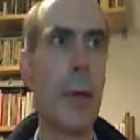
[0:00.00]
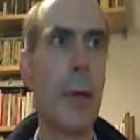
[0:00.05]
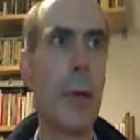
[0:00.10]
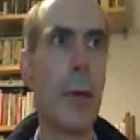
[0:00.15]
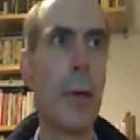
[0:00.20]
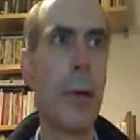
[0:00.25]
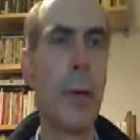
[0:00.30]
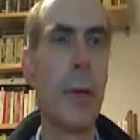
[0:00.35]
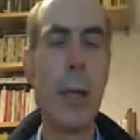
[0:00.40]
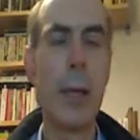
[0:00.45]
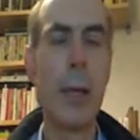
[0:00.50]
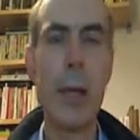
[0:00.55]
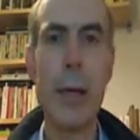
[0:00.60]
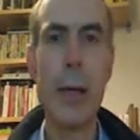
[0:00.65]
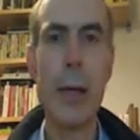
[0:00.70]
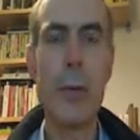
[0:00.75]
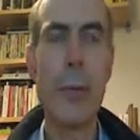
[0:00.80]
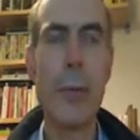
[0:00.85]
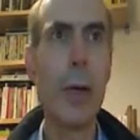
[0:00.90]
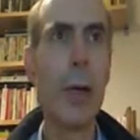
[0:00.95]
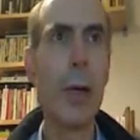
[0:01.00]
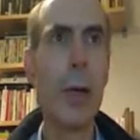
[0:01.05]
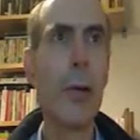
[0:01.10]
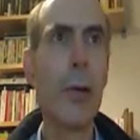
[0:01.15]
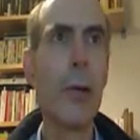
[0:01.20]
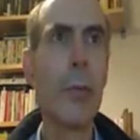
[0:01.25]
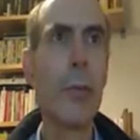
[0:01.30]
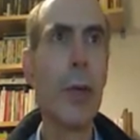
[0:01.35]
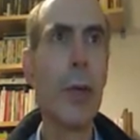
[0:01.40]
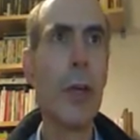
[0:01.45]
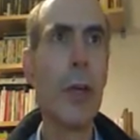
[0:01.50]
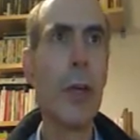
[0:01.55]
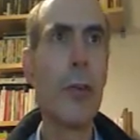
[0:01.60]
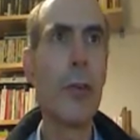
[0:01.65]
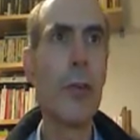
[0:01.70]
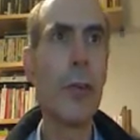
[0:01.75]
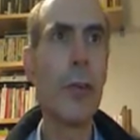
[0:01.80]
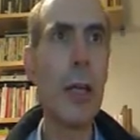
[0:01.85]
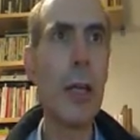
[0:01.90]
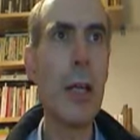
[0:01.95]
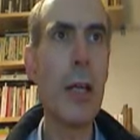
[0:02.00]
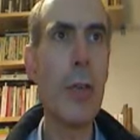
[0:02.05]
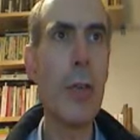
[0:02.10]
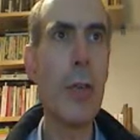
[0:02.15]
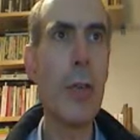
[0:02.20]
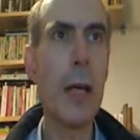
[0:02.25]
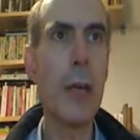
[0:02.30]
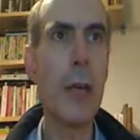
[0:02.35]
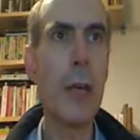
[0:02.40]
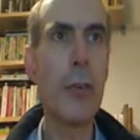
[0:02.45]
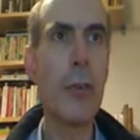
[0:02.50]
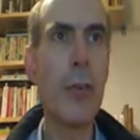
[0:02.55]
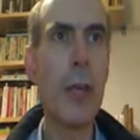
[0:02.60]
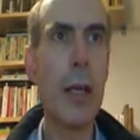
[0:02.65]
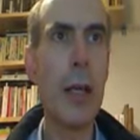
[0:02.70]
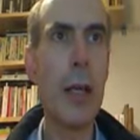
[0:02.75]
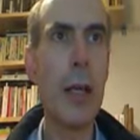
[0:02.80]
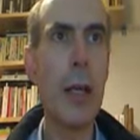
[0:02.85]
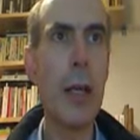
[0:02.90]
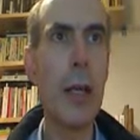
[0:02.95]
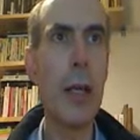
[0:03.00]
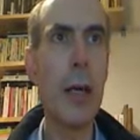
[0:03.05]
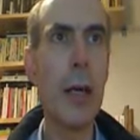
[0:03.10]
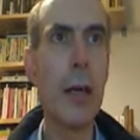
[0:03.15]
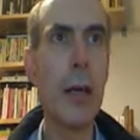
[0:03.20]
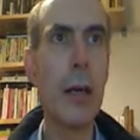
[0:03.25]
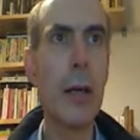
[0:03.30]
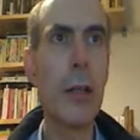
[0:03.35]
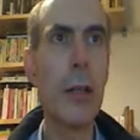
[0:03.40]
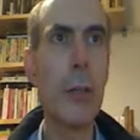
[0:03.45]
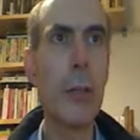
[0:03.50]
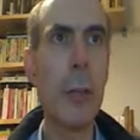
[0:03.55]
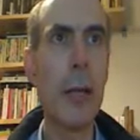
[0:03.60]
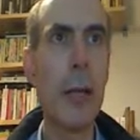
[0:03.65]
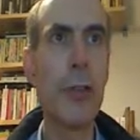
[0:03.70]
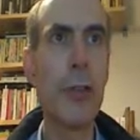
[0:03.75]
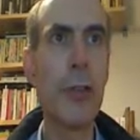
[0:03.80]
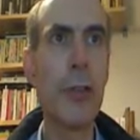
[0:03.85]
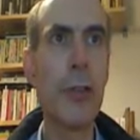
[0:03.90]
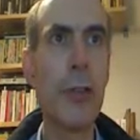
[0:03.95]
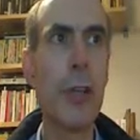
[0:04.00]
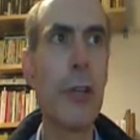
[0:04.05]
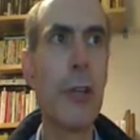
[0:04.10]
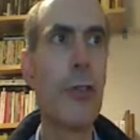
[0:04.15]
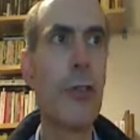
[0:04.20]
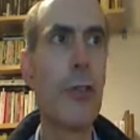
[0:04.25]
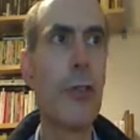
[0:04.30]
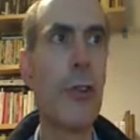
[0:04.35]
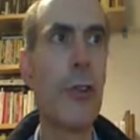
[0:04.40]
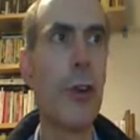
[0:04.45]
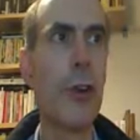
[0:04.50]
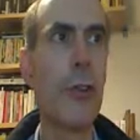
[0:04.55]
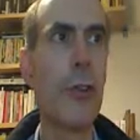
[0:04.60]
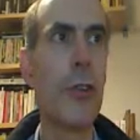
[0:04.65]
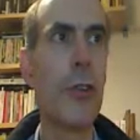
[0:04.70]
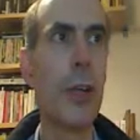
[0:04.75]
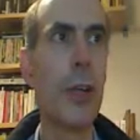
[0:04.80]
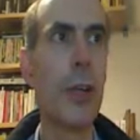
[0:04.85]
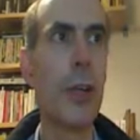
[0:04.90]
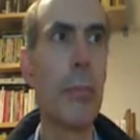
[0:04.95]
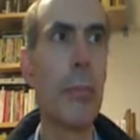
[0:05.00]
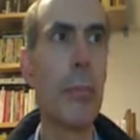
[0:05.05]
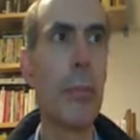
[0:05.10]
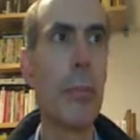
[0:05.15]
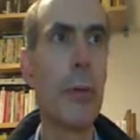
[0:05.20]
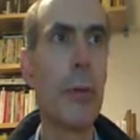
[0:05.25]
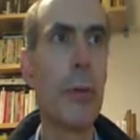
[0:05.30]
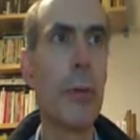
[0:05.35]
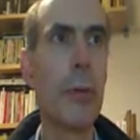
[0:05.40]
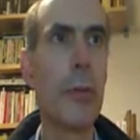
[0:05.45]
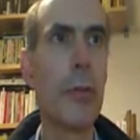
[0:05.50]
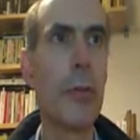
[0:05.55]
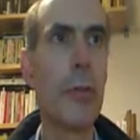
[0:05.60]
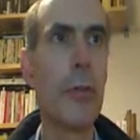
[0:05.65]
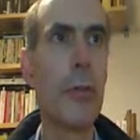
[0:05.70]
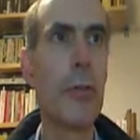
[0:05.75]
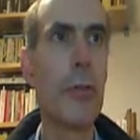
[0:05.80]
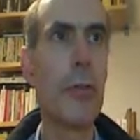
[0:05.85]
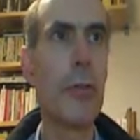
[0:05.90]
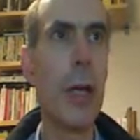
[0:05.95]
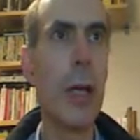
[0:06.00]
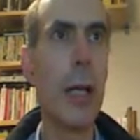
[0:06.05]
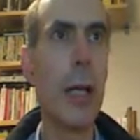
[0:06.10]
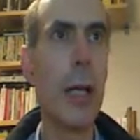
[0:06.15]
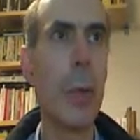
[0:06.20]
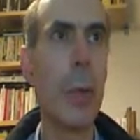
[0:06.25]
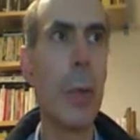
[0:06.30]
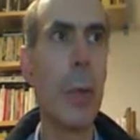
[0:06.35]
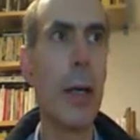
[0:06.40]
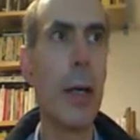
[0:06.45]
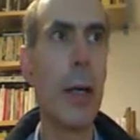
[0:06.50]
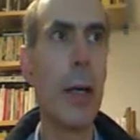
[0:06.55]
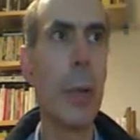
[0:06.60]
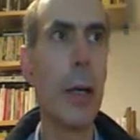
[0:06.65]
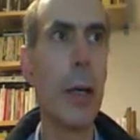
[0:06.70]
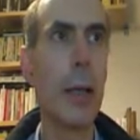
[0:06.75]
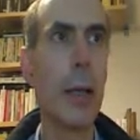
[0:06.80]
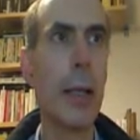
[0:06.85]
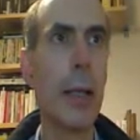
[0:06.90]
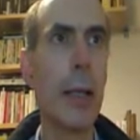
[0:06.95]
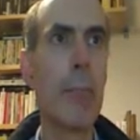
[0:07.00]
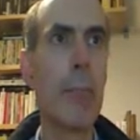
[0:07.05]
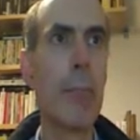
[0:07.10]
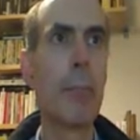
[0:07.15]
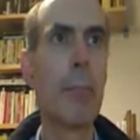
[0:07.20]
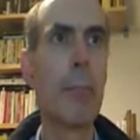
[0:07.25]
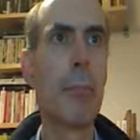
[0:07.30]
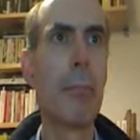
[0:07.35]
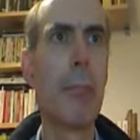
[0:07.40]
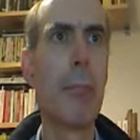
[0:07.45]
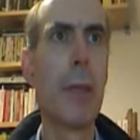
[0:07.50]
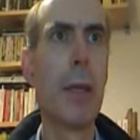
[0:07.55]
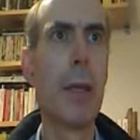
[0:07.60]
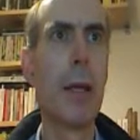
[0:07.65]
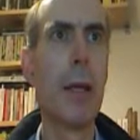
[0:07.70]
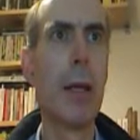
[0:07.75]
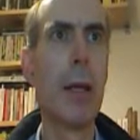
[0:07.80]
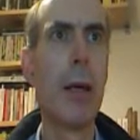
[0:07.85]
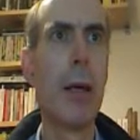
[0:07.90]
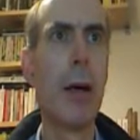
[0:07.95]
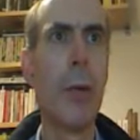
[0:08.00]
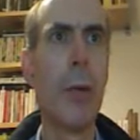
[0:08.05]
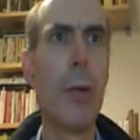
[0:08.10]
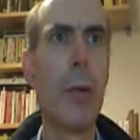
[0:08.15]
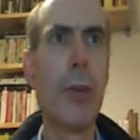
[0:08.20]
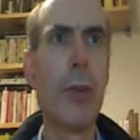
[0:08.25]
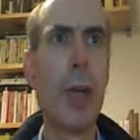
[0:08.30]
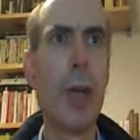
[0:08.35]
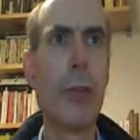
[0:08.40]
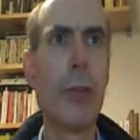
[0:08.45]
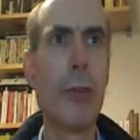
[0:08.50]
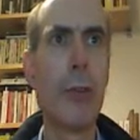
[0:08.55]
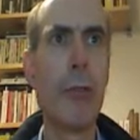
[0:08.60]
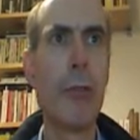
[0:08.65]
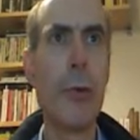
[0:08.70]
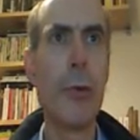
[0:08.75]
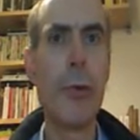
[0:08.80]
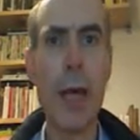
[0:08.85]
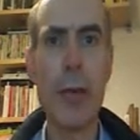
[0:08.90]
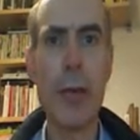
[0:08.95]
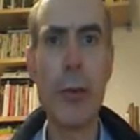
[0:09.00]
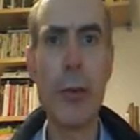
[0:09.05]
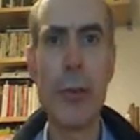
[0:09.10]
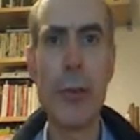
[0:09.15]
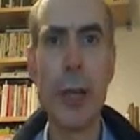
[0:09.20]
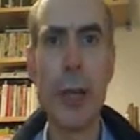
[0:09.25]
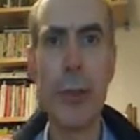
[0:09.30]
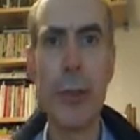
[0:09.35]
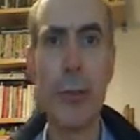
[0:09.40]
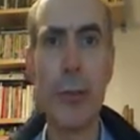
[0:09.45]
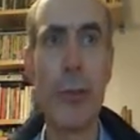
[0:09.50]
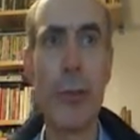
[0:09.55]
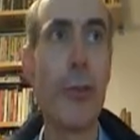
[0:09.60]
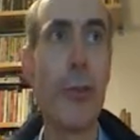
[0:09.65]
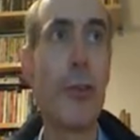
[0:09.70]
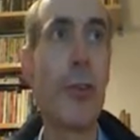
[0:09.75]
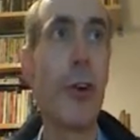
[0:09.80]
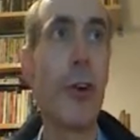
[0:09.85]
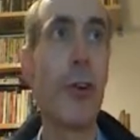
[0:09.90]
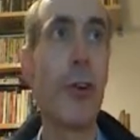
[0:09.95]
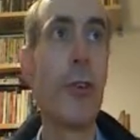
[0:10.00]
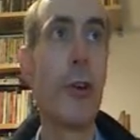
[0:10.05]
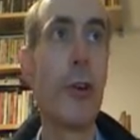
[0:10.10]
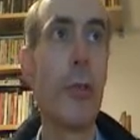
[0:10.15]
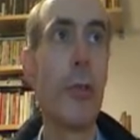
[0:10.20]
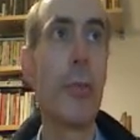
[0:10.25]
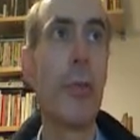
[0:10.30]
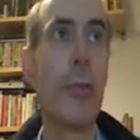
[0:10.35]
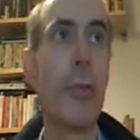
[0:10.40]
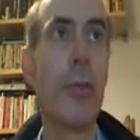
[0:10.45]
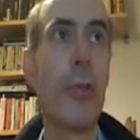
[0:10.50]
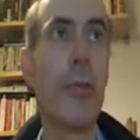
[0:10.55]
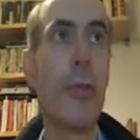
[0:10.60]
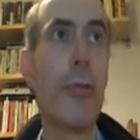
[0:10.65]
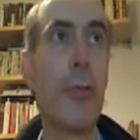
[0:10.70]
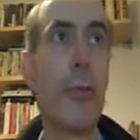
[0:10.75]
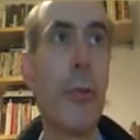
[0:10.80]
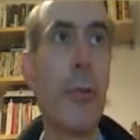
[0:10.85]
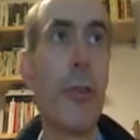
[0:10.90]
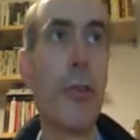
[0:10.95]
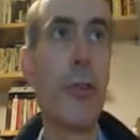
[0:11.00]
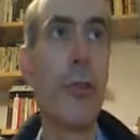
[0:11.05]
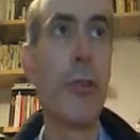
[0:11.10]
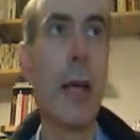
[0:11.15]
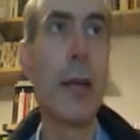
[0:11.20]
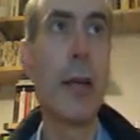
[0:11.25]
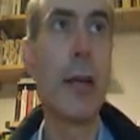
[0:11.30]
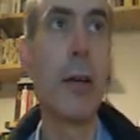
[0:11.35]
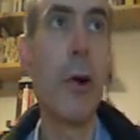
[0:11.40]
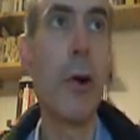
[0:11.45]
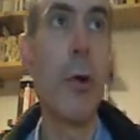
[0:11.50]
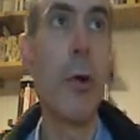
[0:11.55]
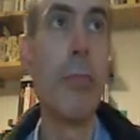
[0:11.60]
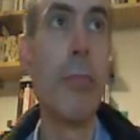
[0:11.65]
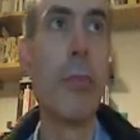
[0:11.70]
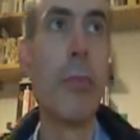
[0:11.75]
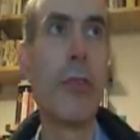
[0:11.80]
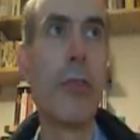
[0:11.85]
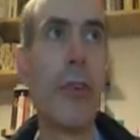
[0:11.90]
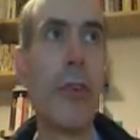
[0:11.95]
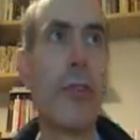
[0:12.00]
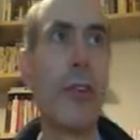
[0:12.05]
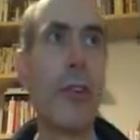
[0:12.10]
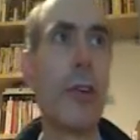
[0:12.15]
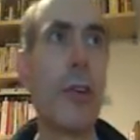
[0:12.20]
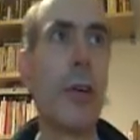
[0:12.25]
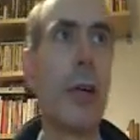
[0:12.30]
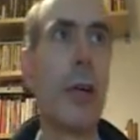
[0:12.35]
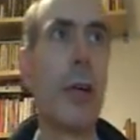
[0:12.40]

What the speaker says: Okay, well, we can see that the capacitor is charging up really quite quickly. Only takes a few nanoseconds to charge up through the 10 ohm resistor